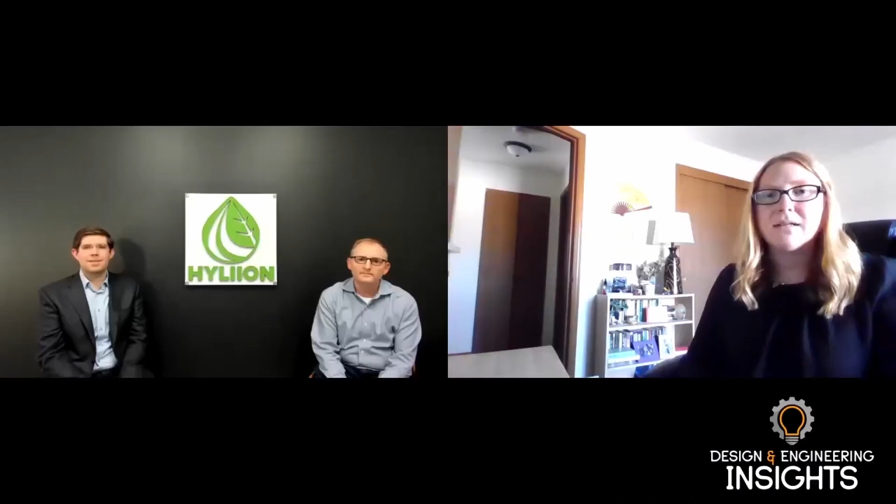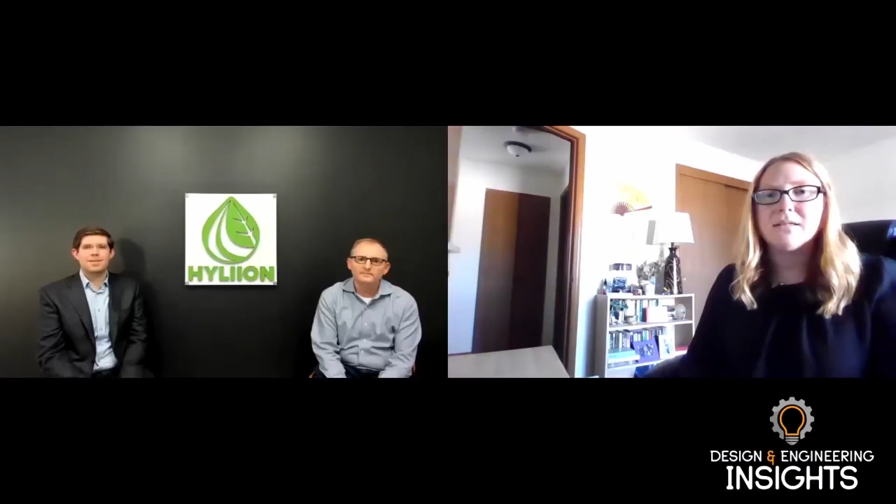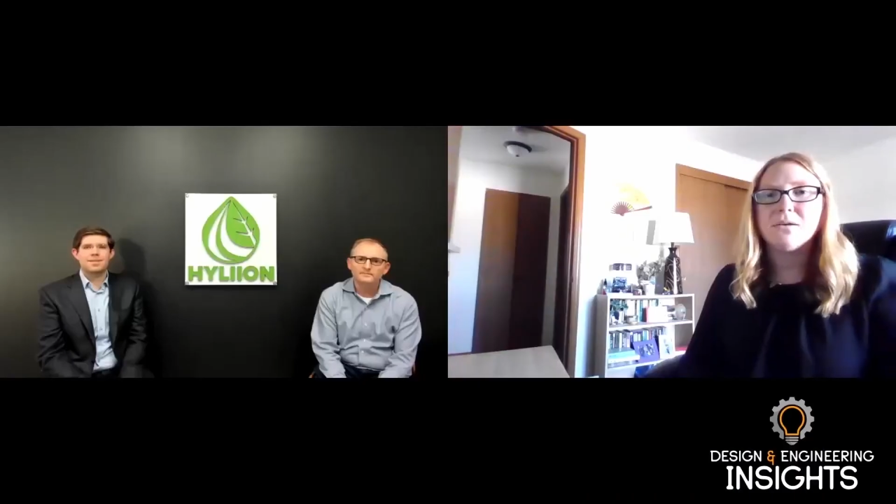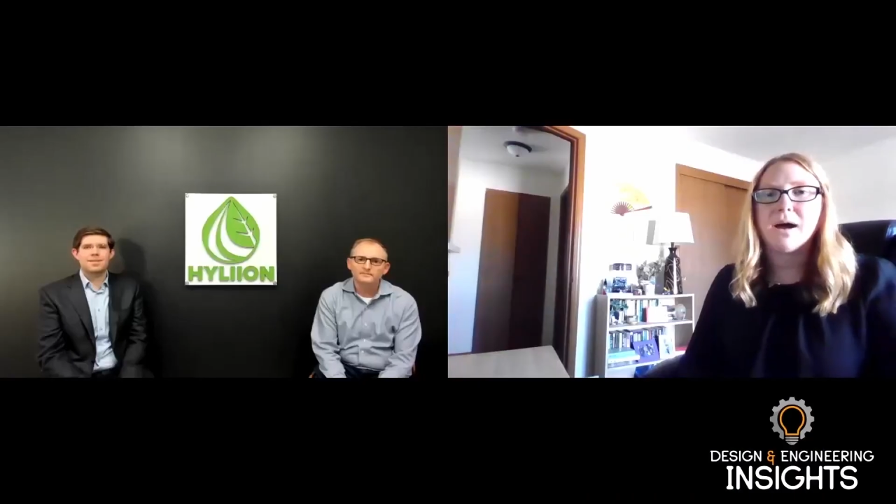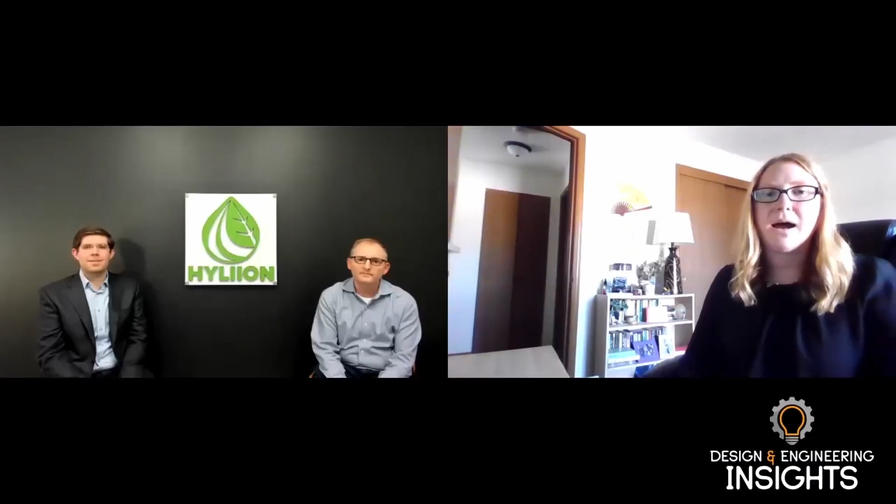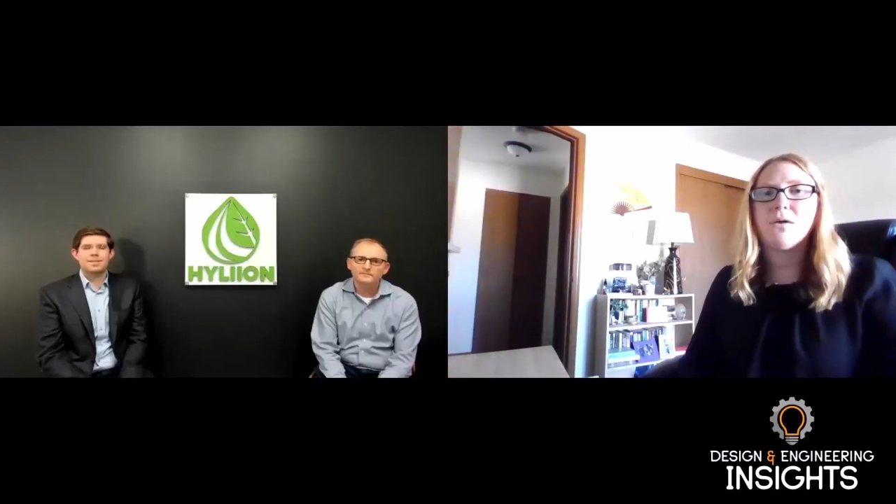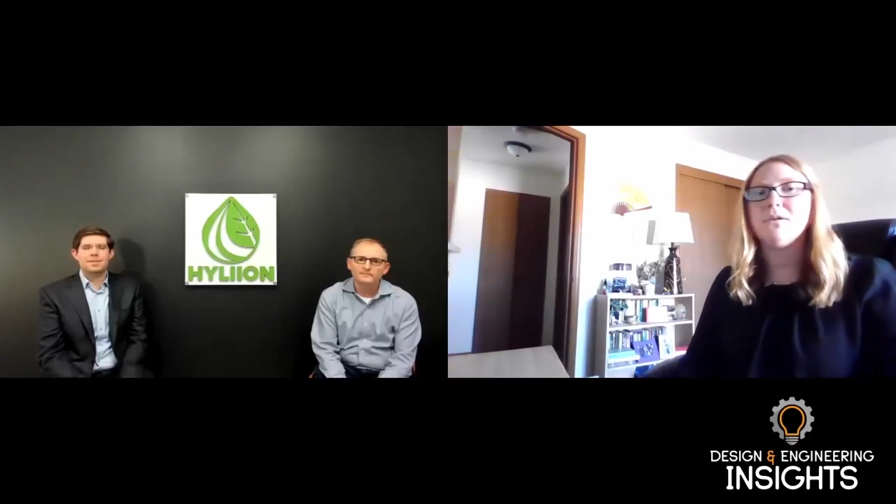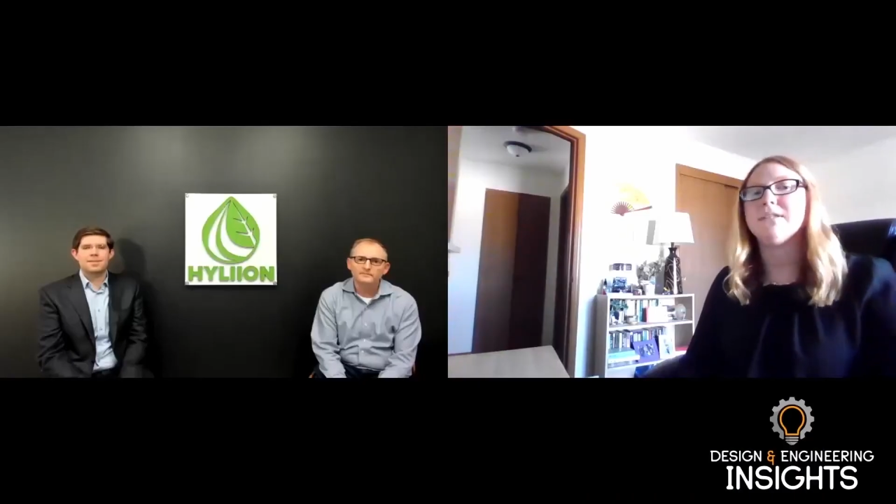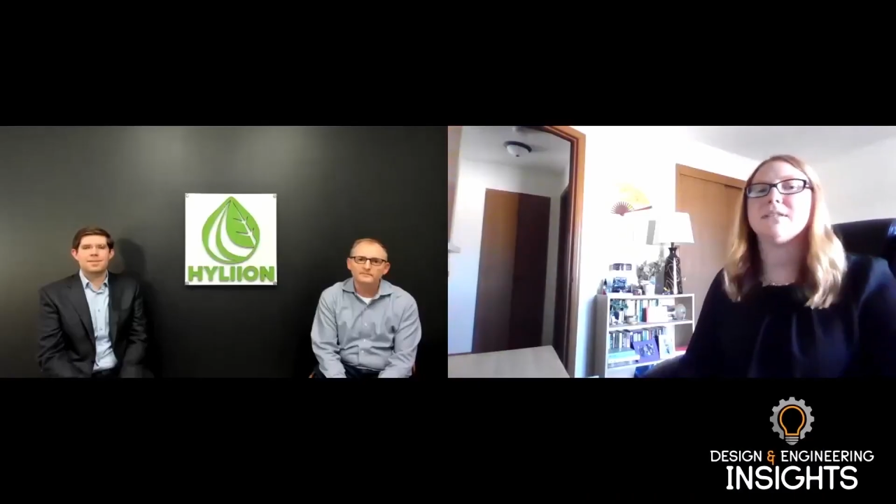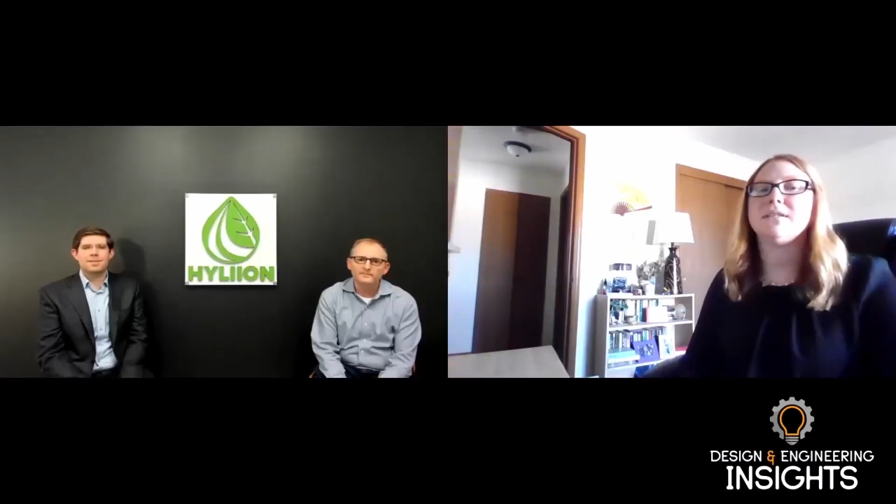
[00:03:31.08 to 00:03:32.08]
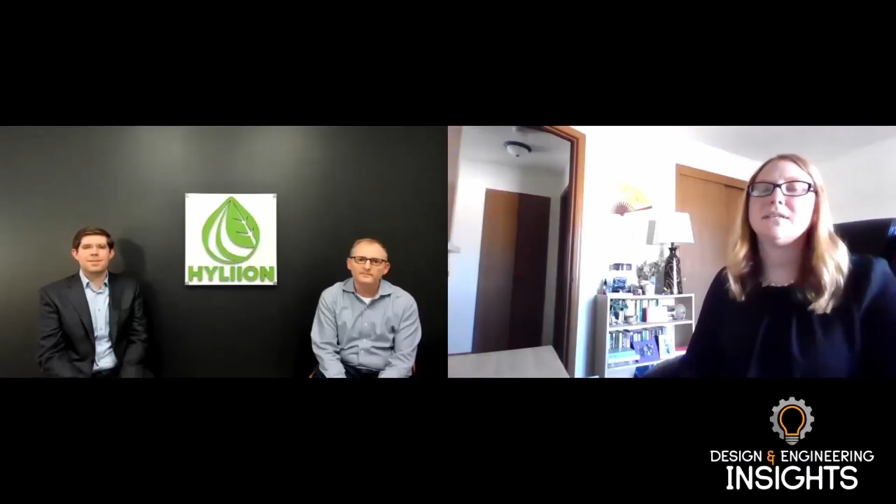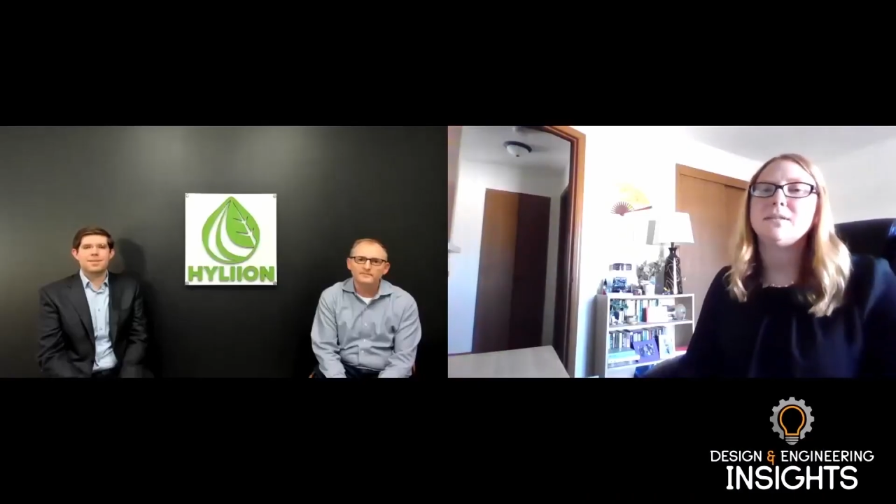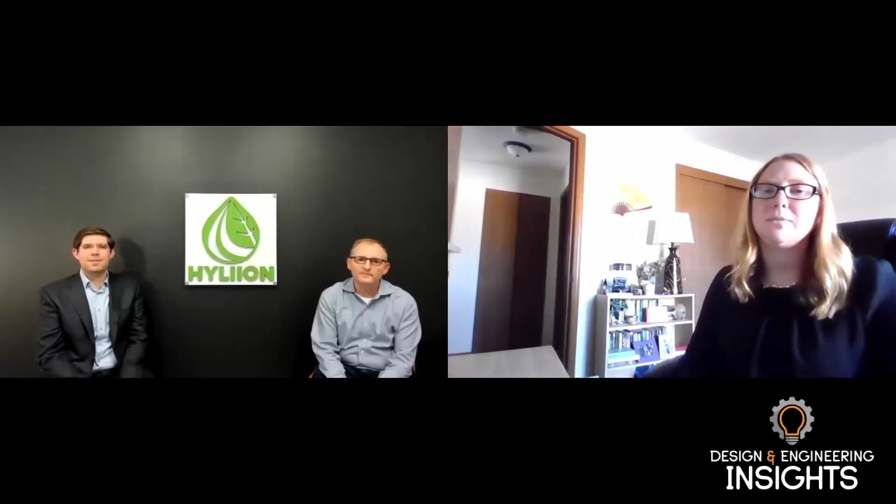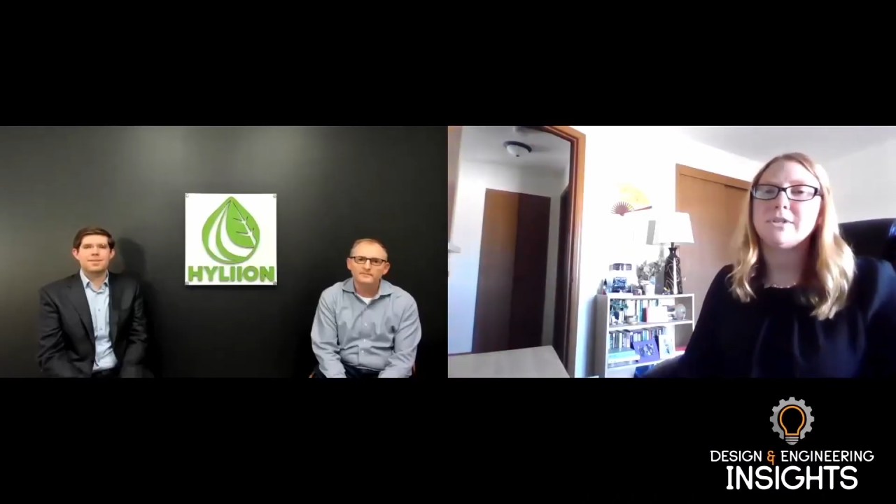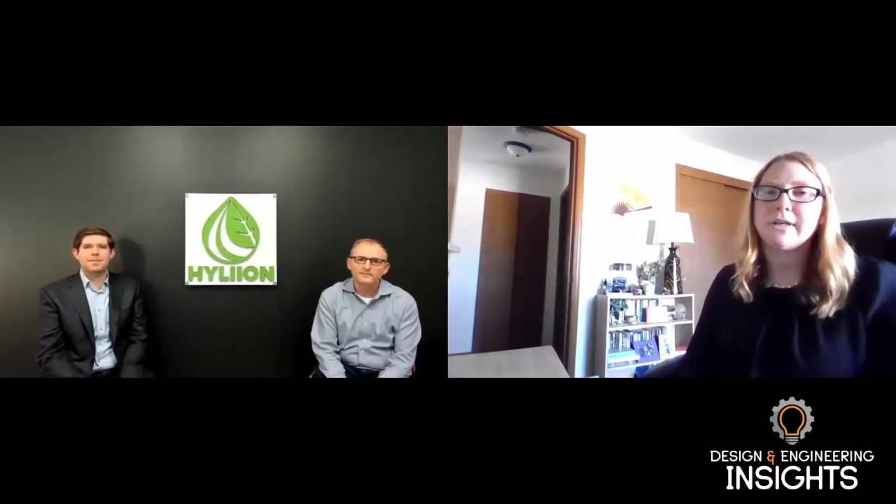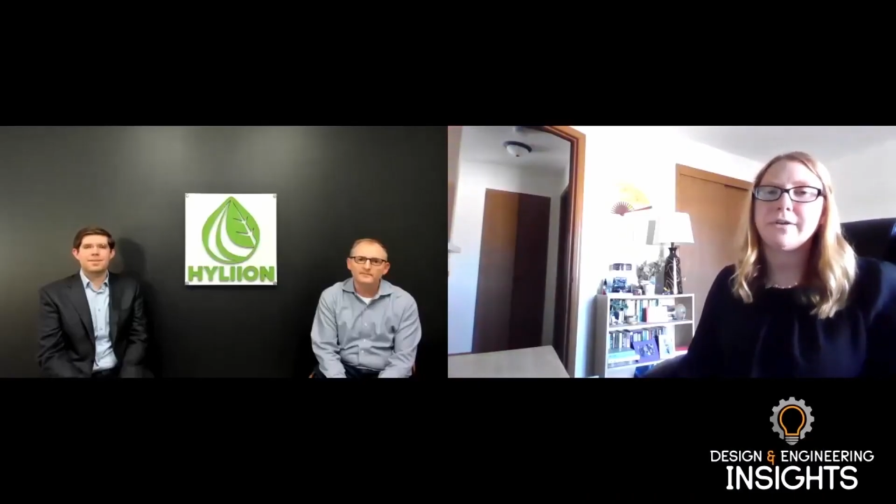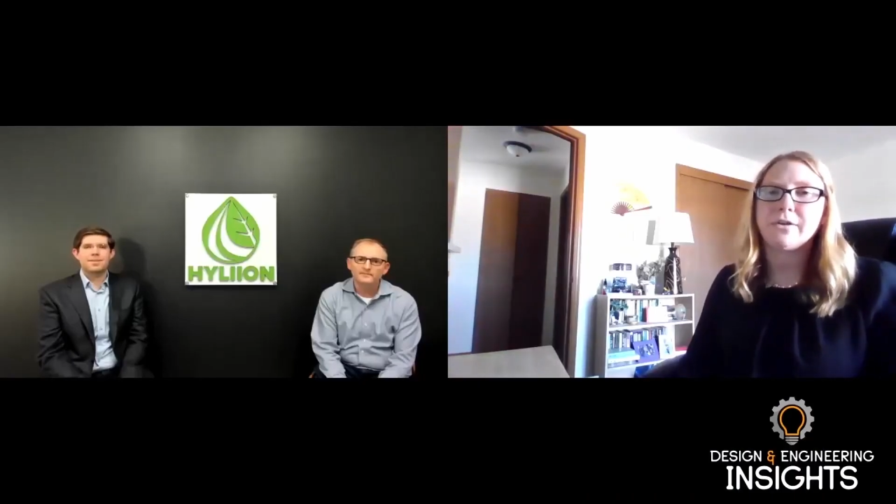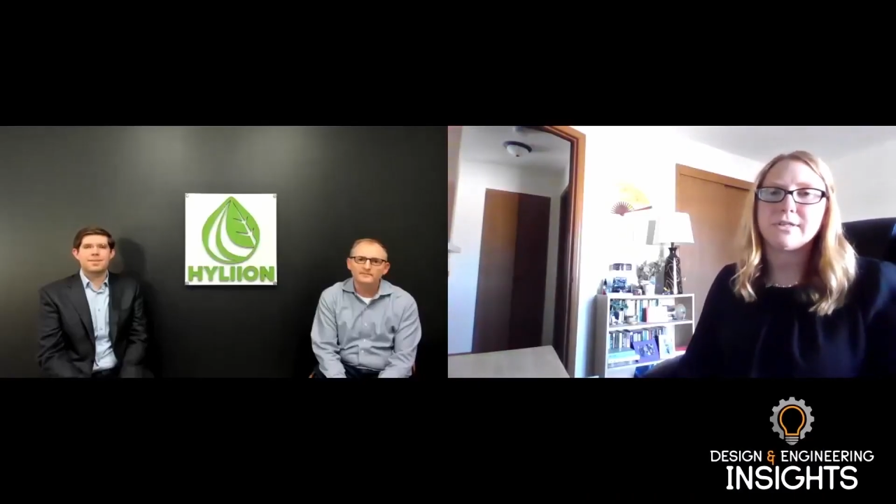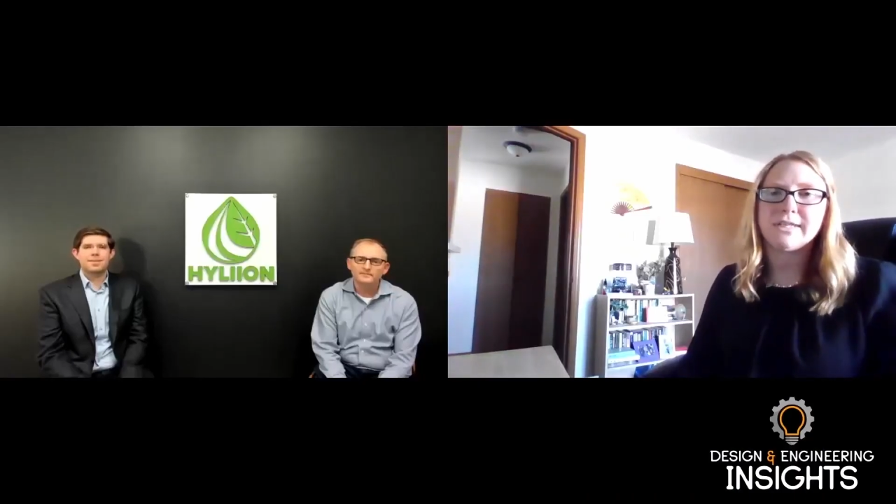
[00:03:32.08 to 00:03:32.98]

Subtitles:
And so how does this particular